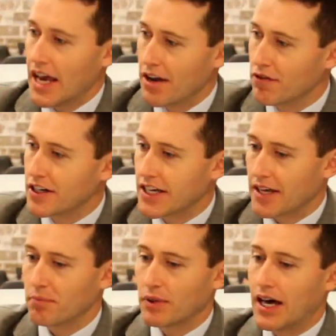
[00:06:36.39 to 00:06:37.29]
every
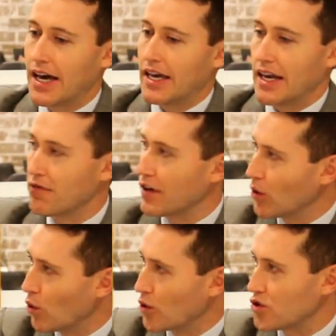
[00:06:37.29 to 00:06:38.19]
team play and every
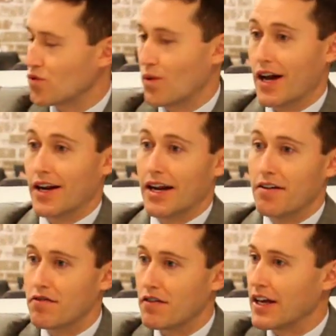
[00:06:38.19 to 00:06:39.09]
horse run and
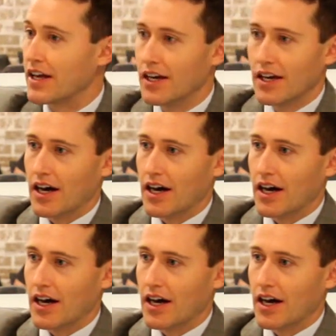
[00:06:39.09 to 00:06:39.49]
every